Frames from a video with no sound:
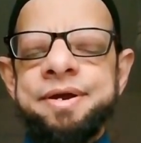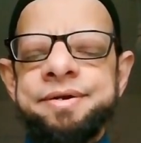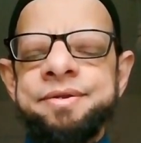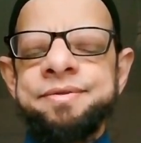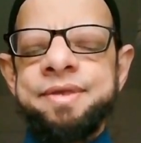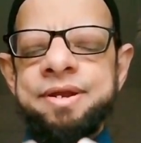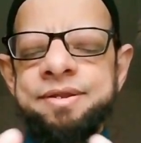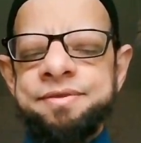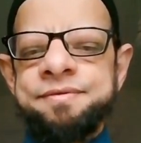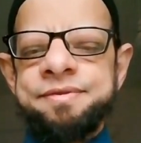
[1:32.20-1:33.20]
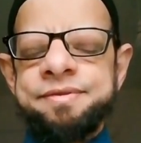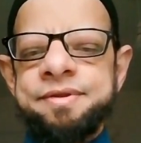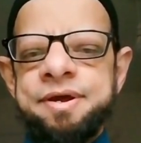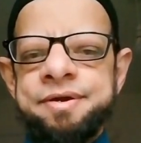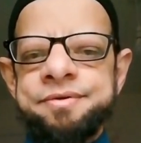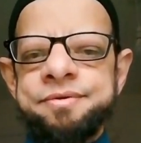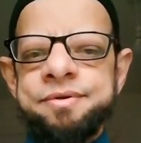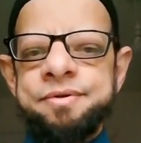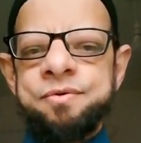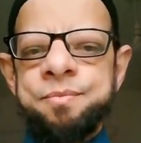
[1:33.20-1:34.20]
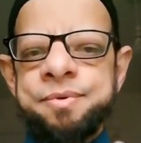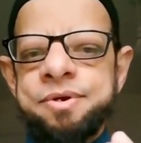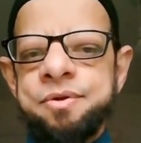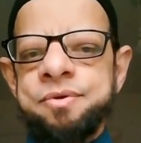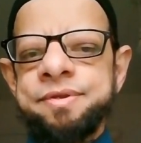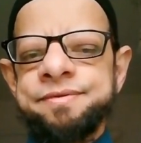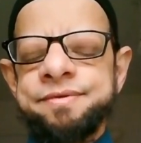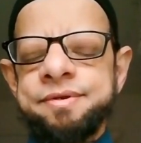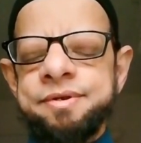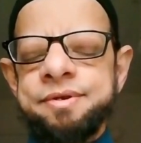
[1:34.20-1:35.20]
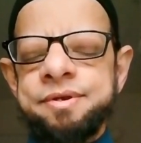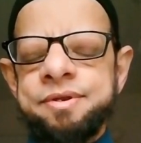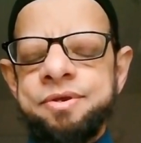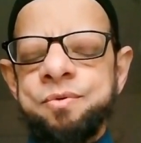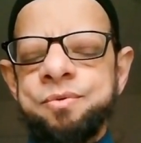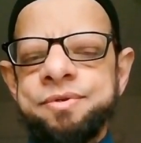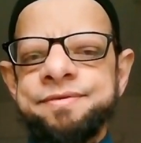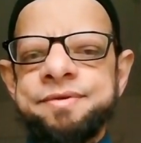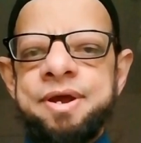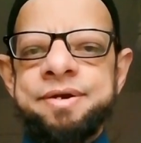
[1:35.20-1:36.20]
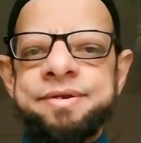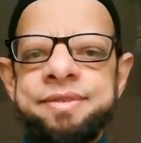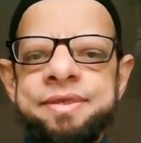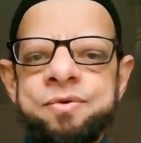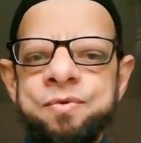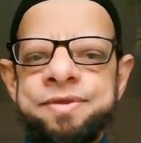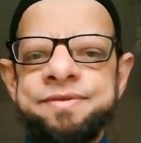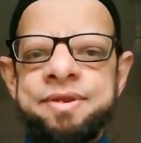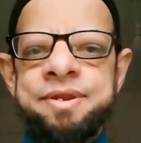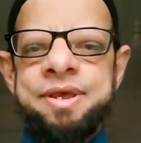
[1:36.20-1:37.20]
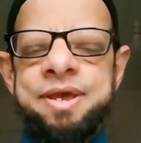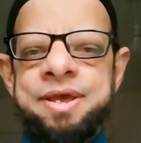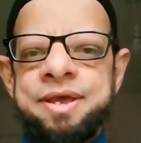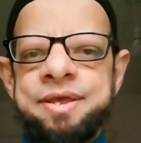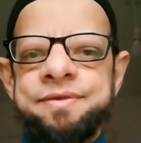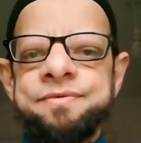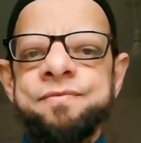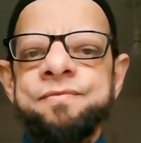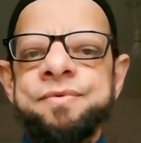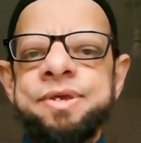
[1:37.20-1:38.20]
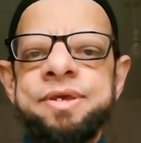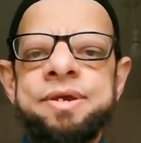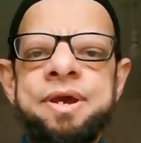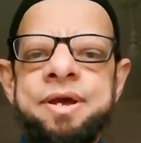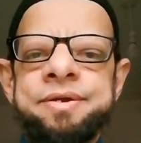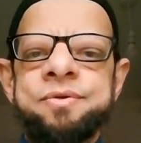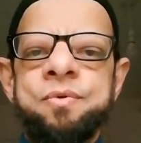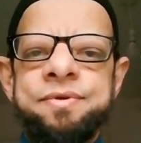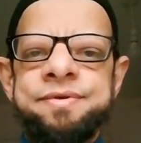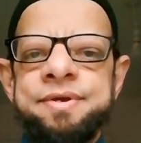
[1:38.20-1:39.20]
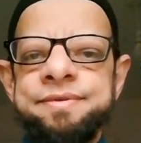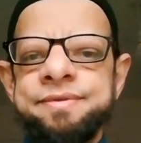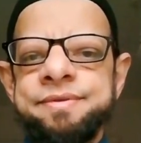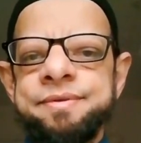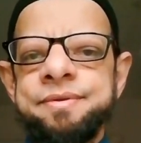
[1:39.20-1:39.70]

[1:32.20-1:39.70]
Scientists start, Robert Lawrence Kuhn start the question as we are conscious,